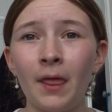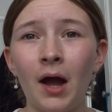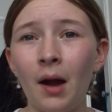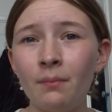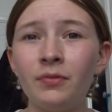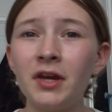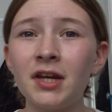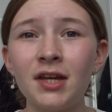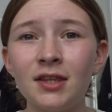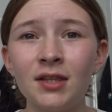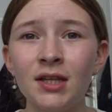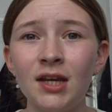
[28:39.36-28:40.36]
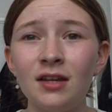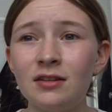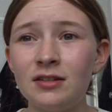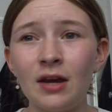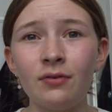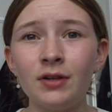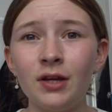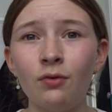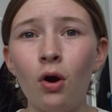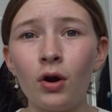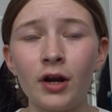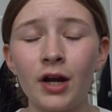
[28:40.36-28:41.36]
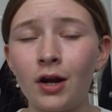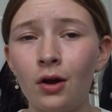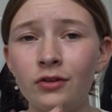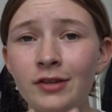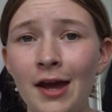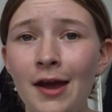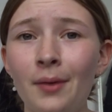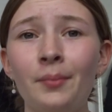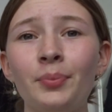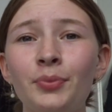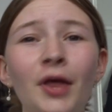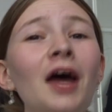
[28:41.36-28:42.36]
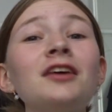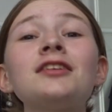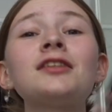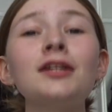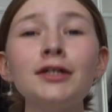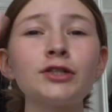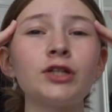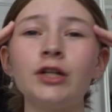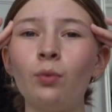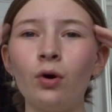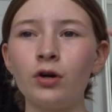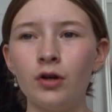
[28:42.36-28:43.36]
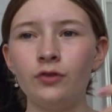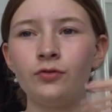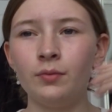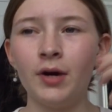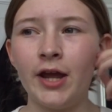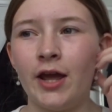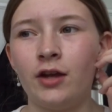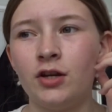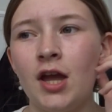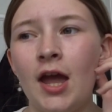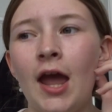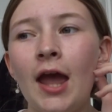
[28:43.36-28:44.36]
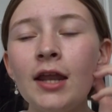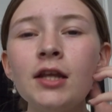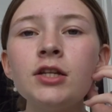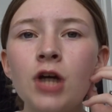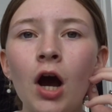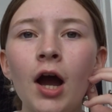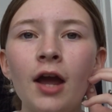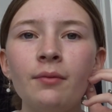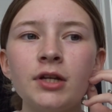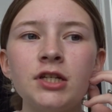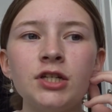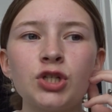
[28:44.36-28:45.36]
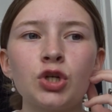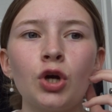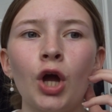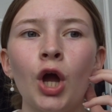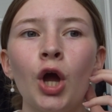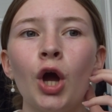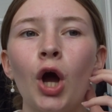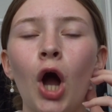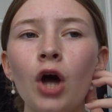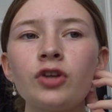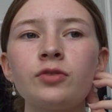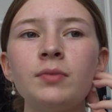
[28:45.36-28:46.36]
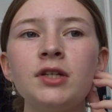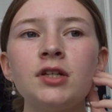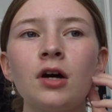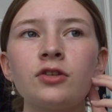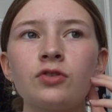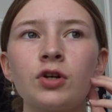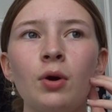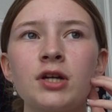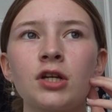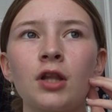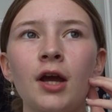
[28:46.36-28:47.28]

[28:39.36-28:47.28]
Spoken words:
I'm thinking it's definitely wrong and I can't say it. That's literally what goes through my head anytime a teacher asks me to answer a question.